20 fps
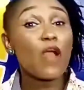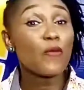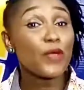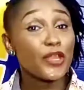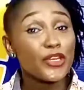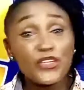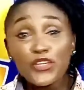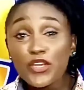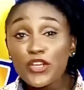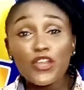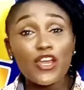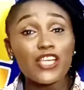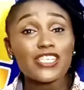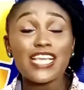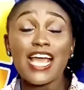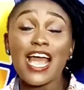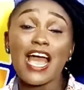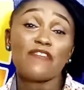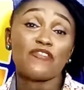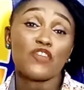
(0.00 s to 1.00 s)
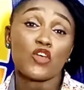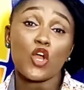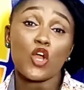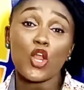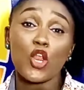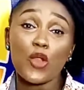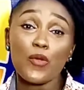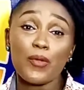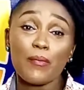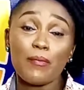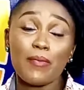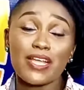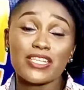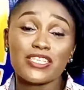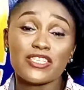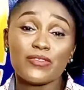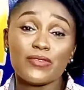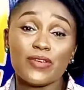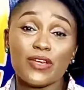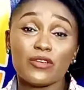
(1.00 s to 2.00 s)
we do not have the coloring
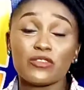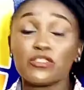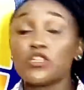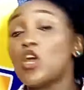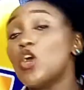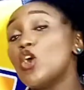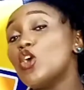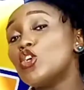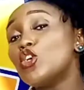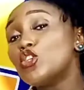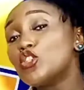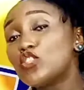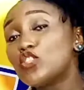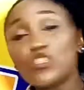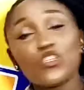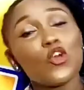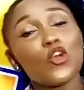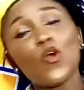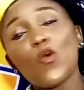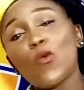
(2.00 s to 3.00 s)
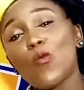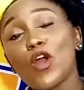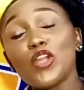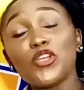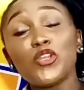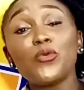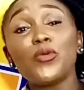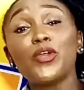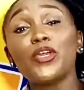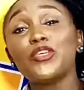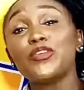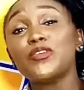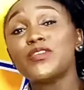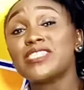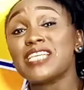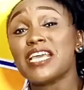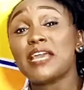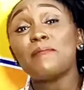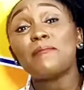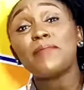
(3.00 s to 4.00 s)
materials. So what do we use
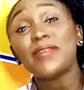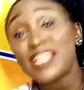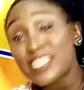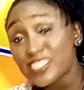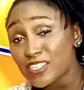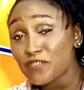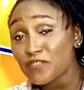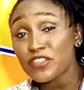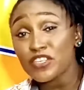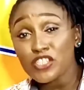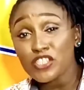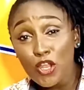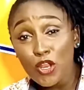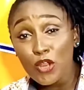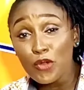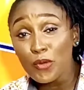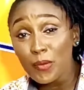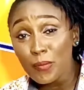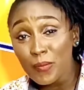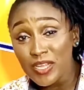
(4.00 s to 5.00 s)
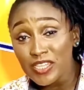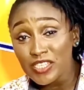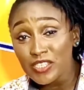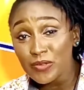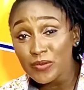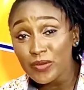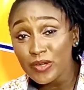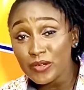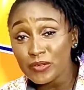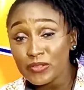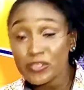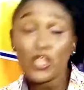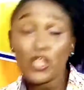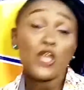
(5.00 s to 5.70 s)
in place of these coloring materials?